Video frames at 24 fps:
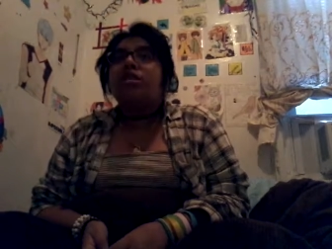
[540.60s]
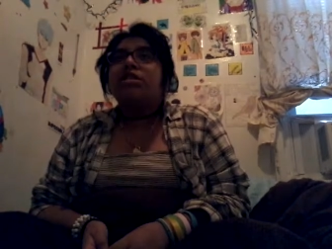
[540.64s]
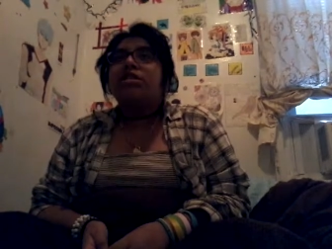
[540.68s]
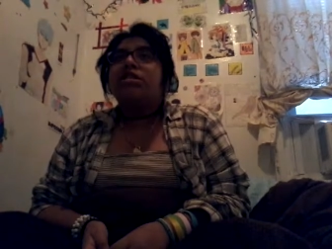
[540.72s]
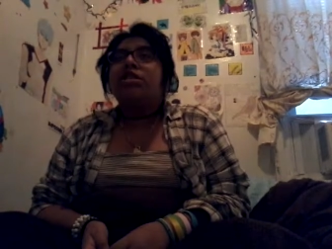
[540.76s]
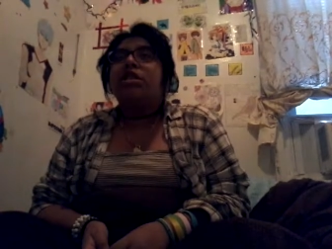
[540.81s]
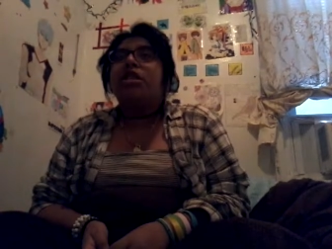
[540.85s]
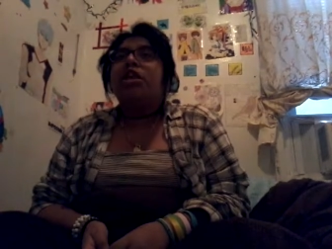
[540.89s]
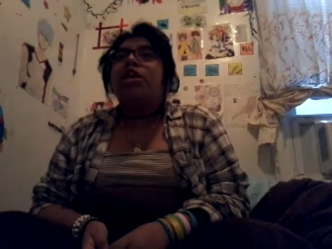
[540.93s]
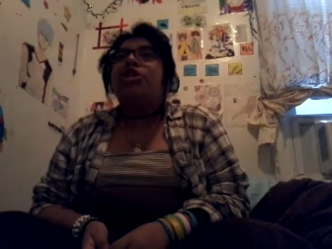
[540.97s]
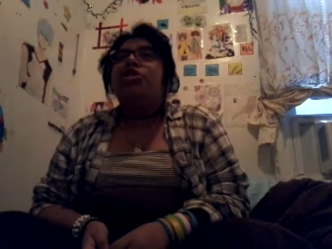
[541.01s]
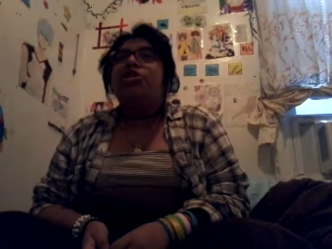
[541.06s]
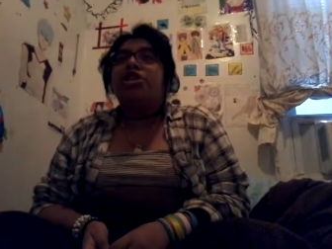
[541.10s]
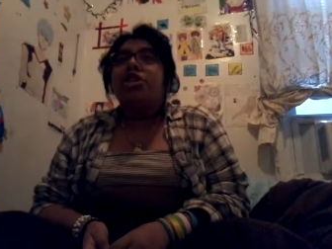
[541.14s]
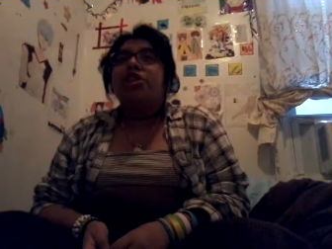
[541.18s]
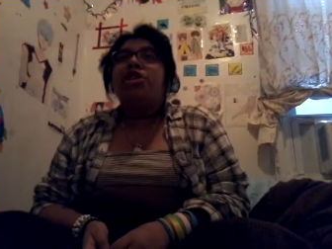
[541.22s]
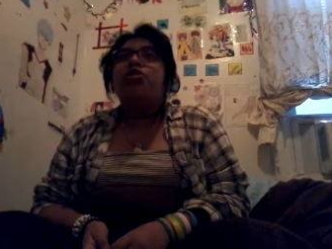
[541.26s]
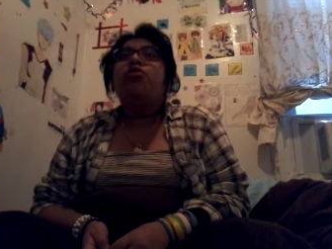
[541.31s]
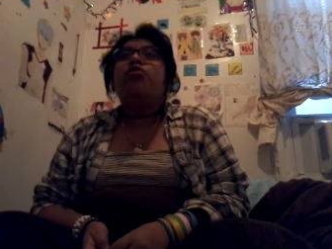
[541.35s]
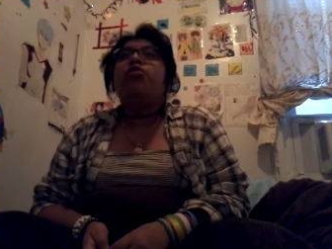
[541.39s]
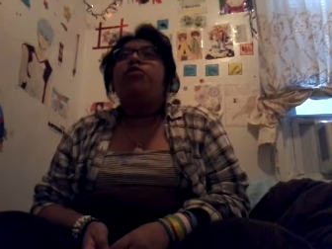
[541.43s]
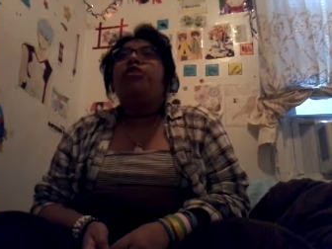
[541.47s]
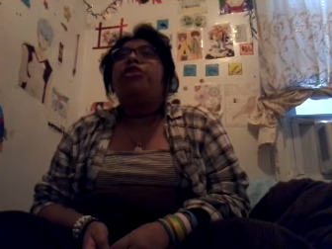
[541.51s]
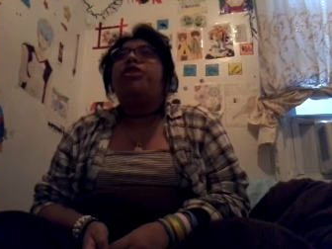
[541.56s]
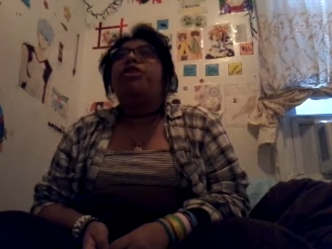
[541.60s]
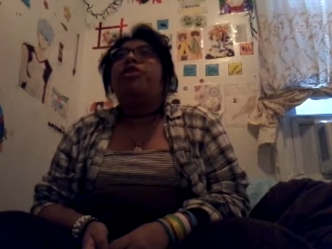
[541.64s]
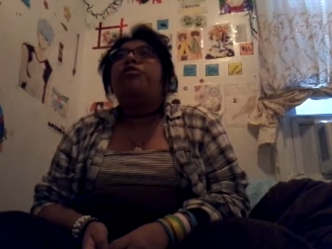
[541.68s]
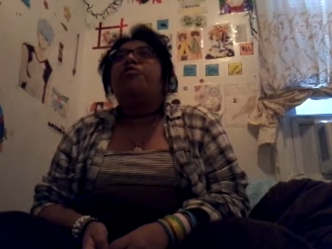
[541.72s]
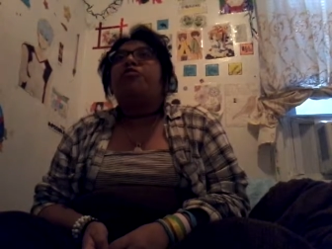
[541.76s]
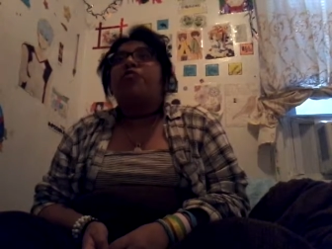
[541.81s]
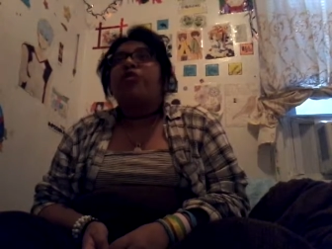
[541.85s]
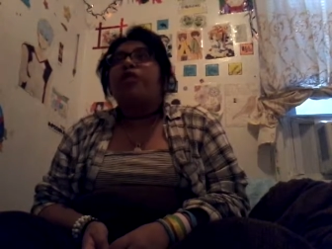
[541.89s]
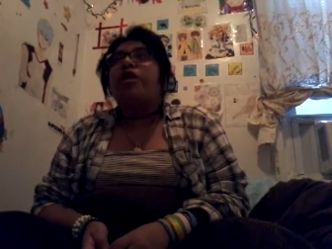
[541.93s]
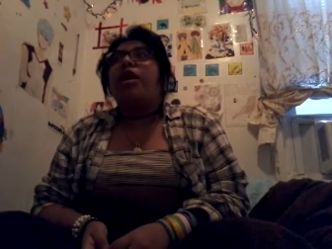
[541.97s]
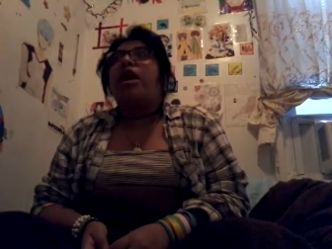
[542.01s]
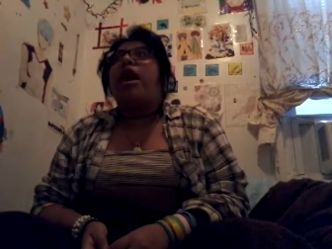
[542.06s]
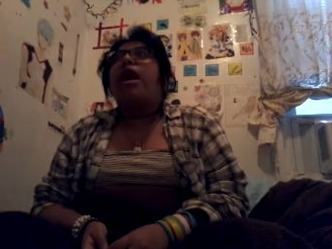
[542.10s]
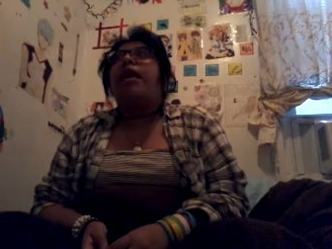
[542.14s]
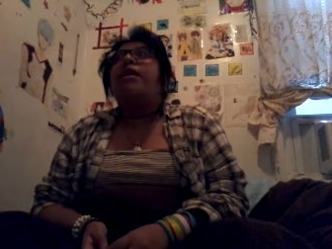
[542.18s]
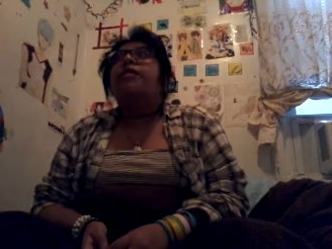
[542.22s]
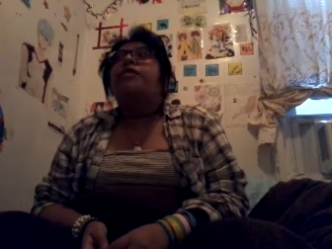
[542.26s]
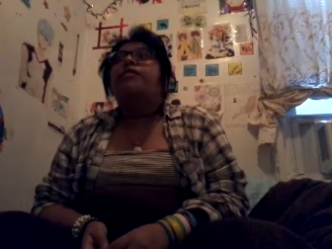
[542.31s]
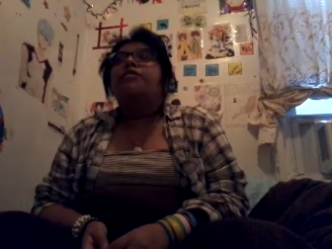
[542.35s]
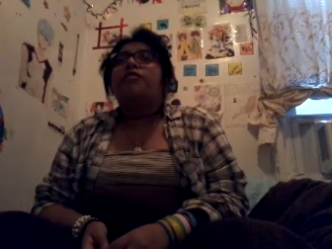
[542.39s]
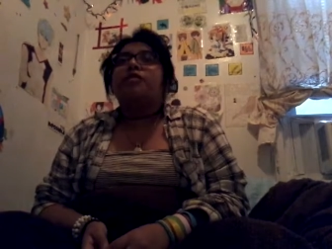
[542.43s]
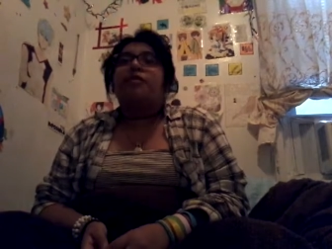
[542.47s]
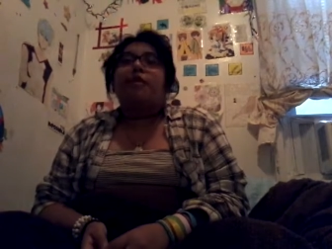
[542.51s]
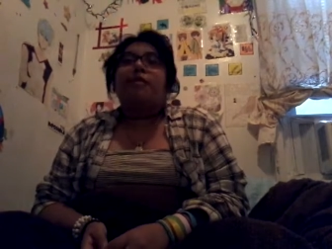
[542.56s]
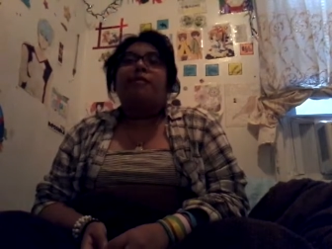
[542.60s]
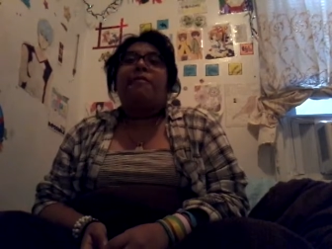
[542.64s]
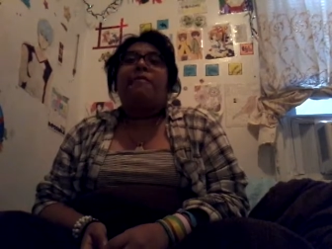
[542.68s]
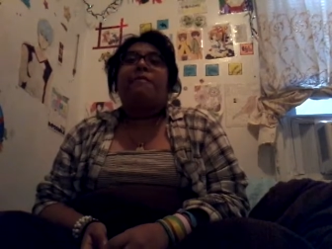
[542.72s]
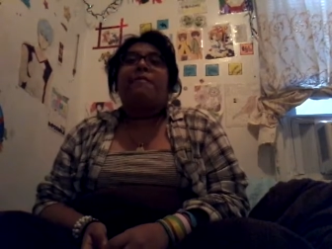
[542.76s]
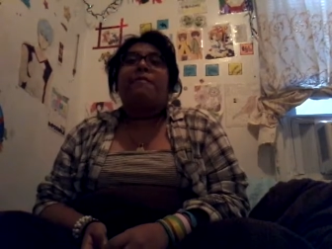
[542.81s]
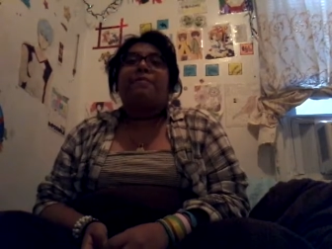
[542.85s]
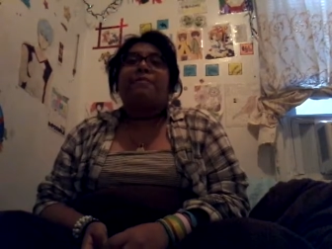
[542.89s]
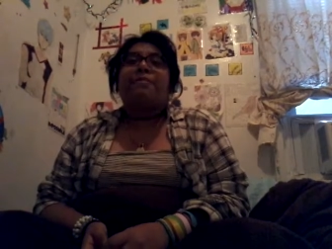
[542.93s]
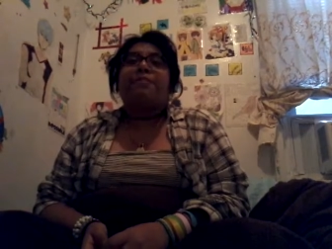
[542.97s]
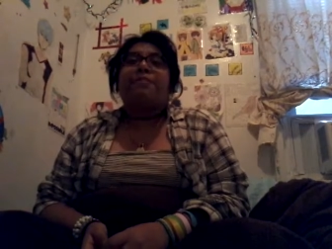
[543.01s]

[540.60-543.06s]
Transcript: is a Jinchuriki or not. So,